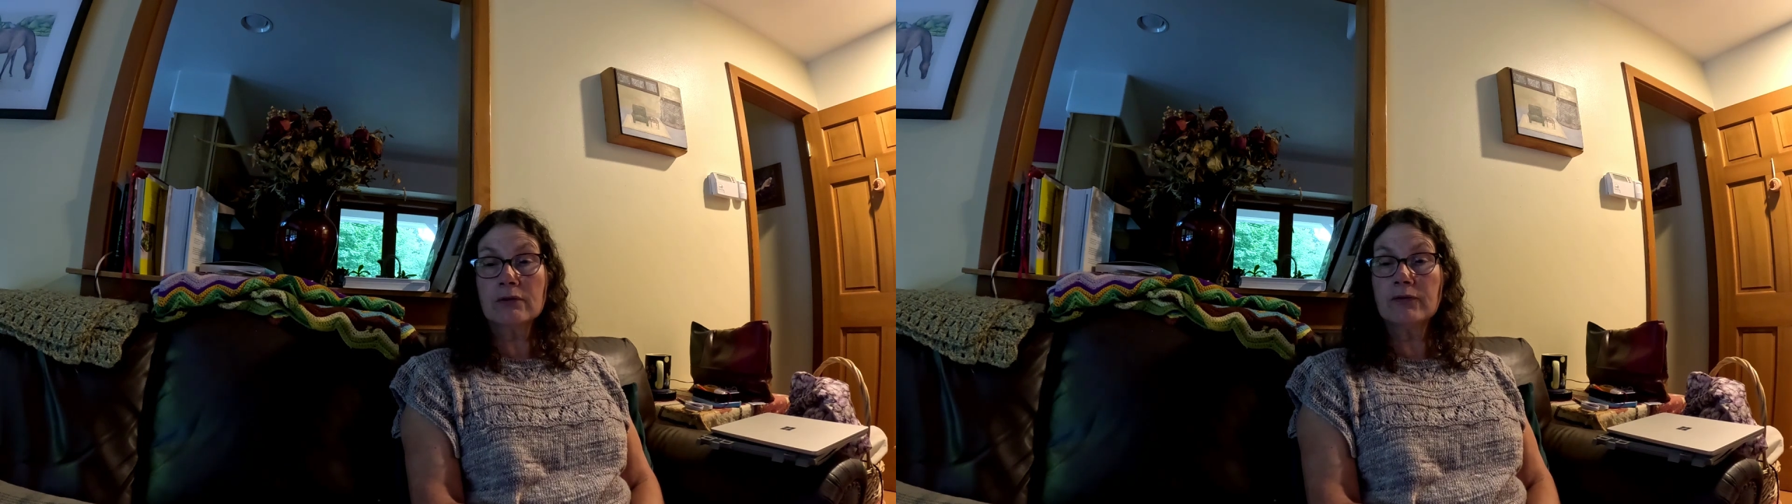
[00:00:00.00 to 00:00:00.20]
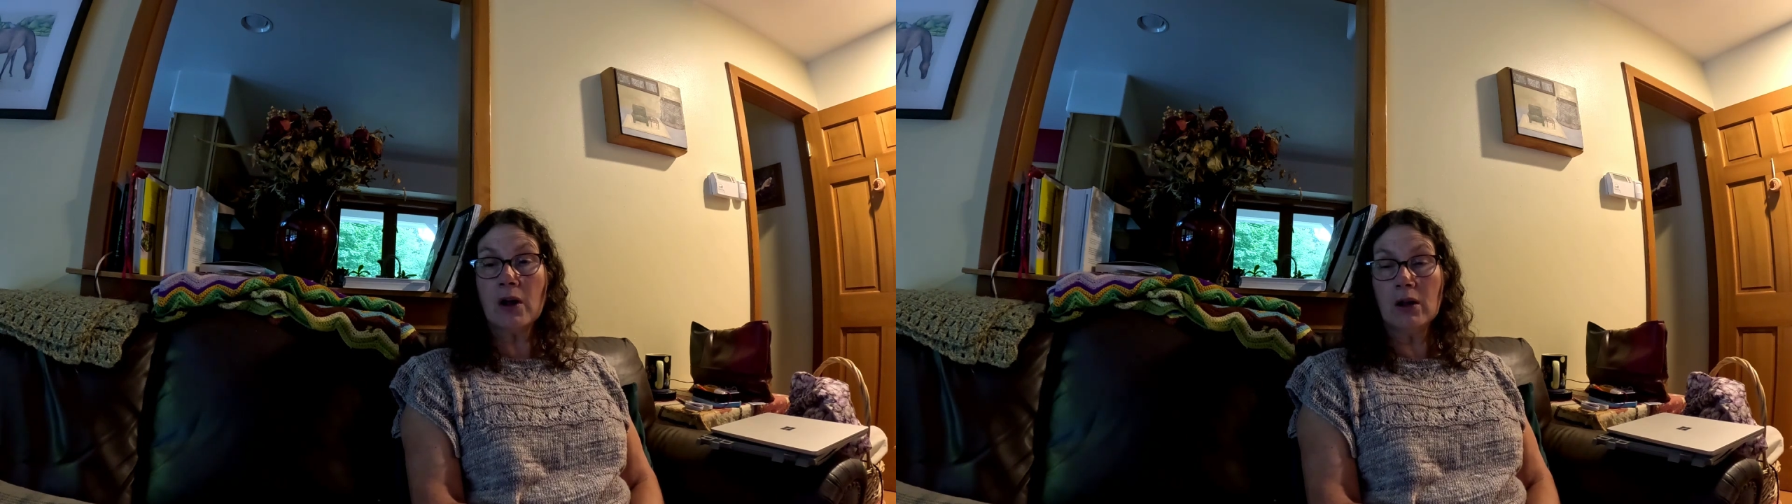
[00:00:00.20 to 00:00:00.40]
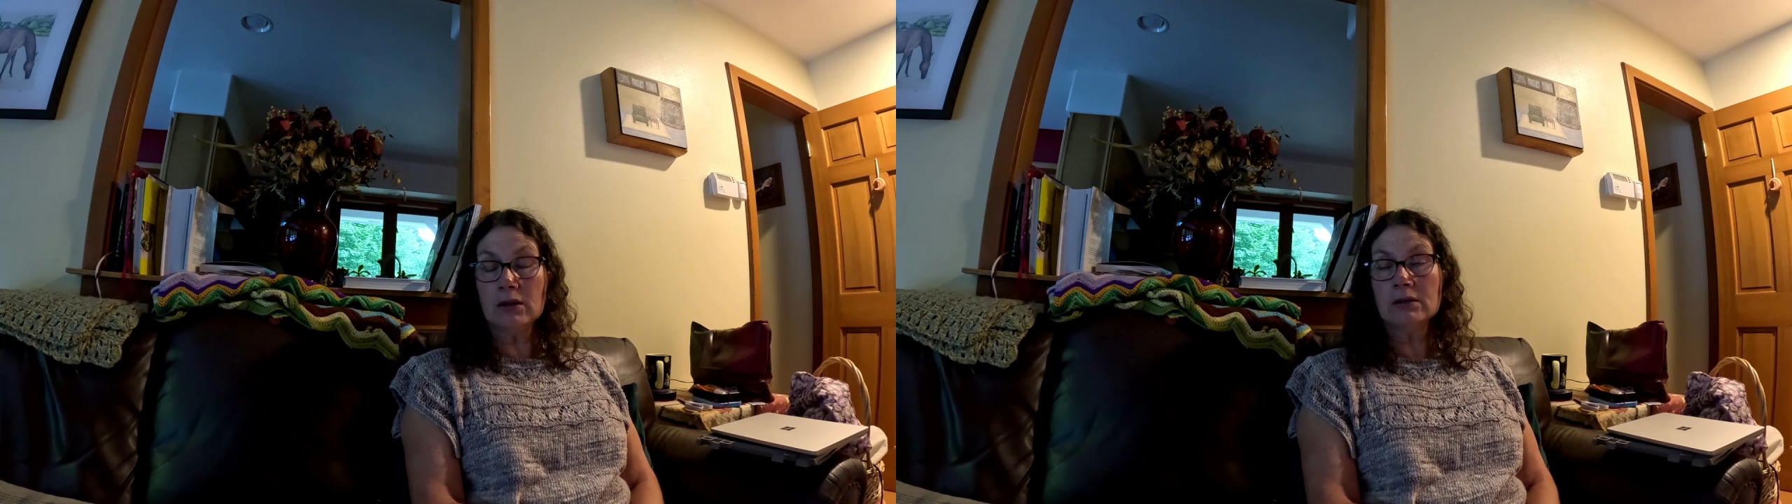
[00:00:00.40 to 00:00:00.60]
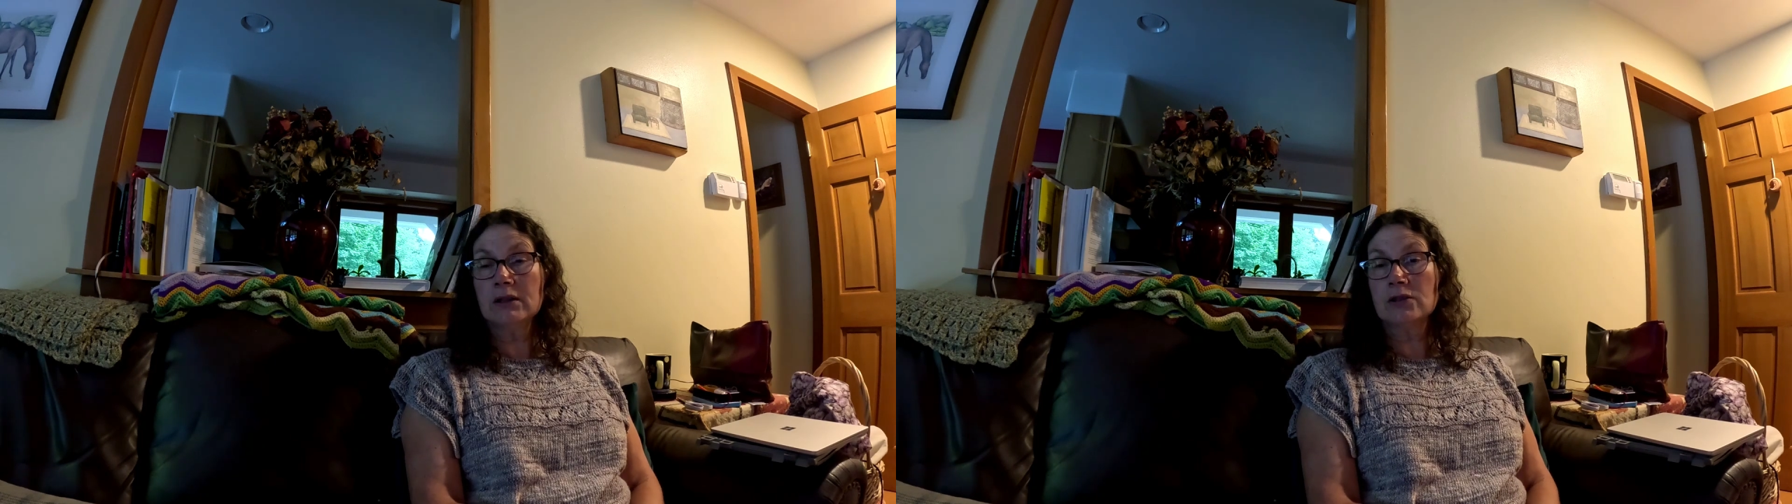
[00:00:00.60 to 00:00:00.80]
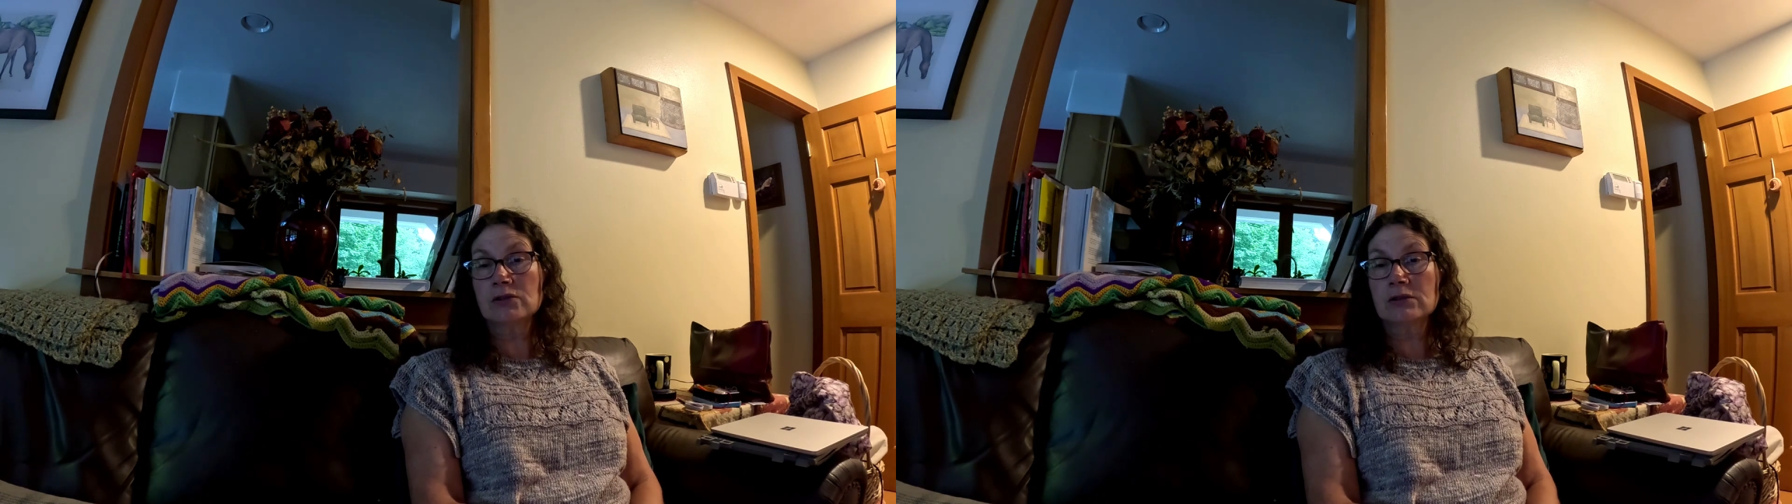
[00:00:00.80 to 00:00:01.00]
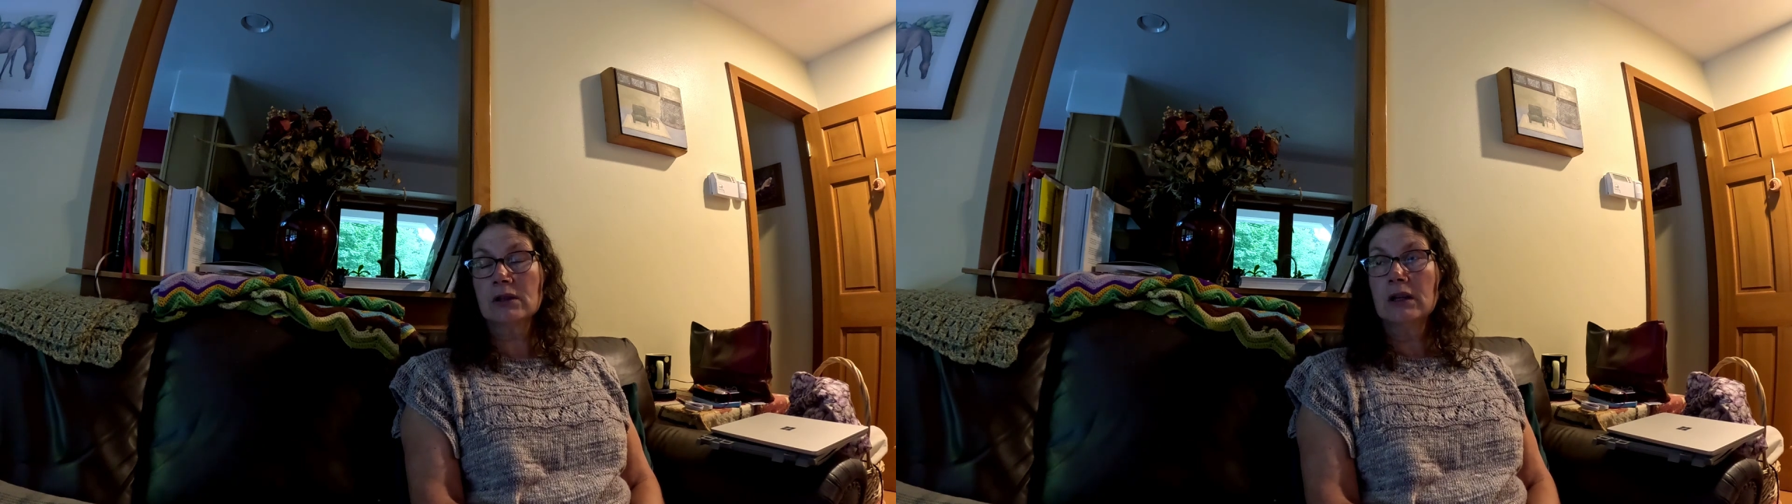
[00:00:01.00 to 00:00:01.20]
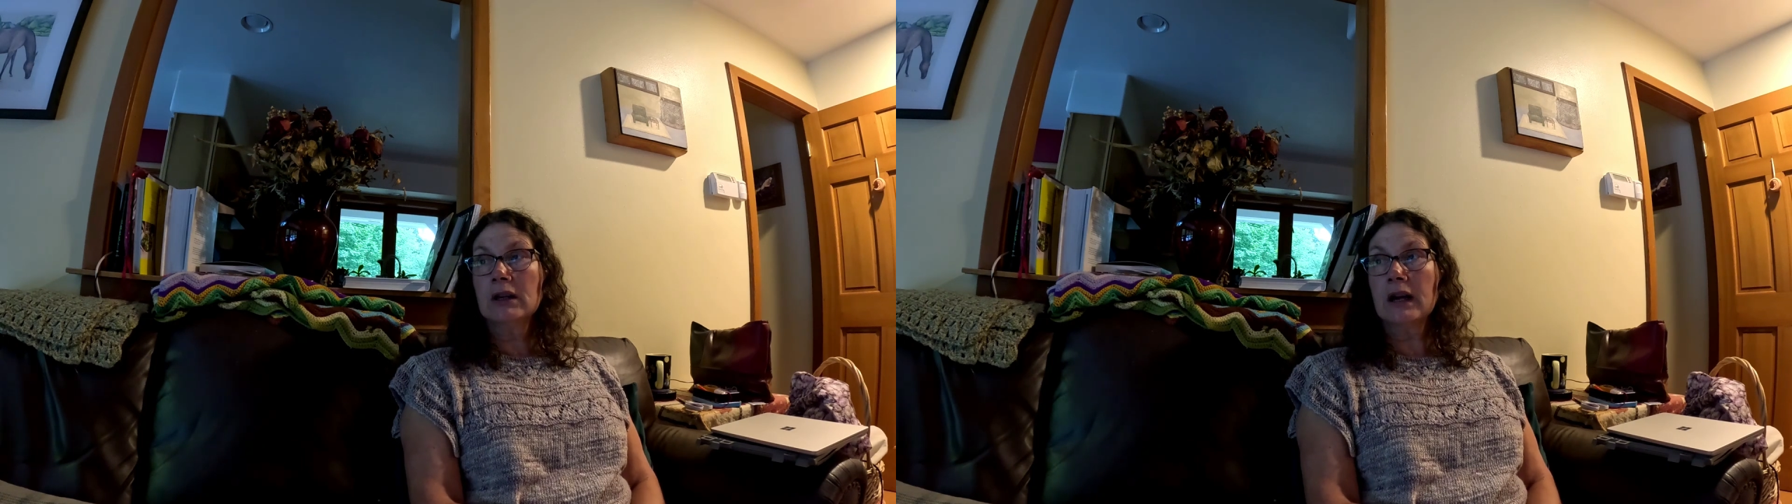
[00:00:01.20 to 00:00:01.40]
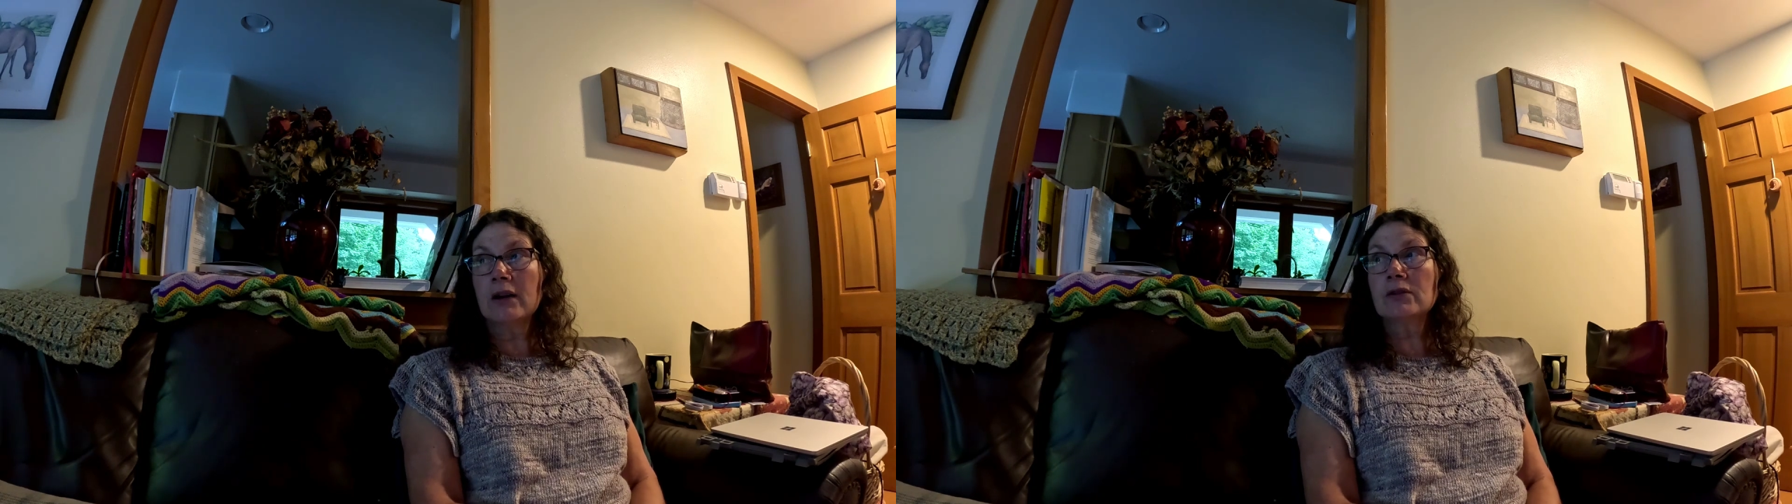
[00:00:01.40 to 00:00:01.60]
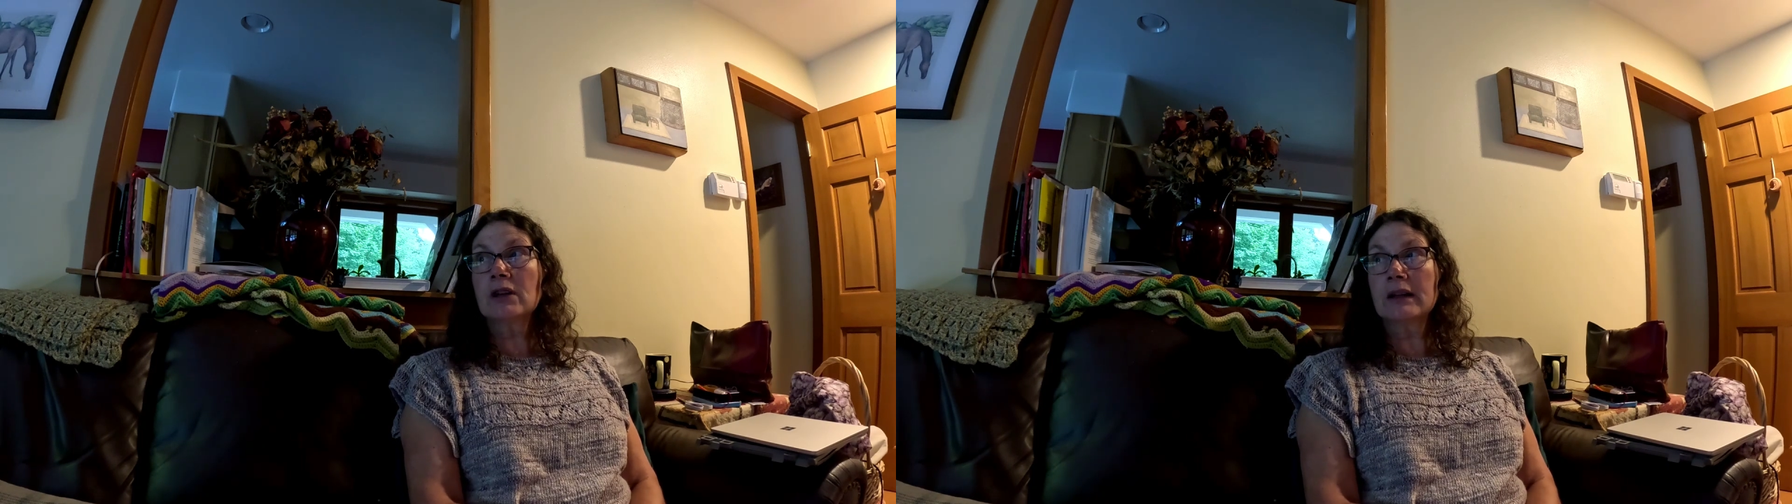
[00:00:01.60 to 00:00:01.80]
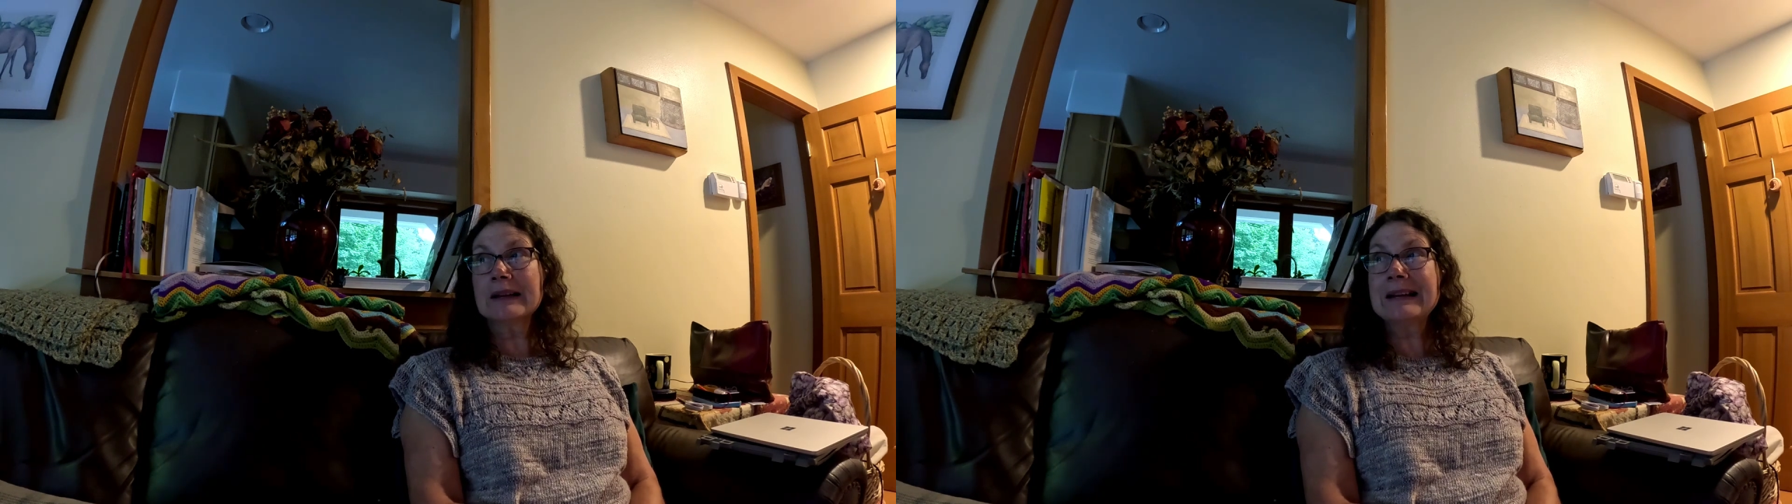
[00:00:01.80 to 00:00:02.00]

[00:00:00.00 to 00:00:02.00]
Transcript: fall-ish out, at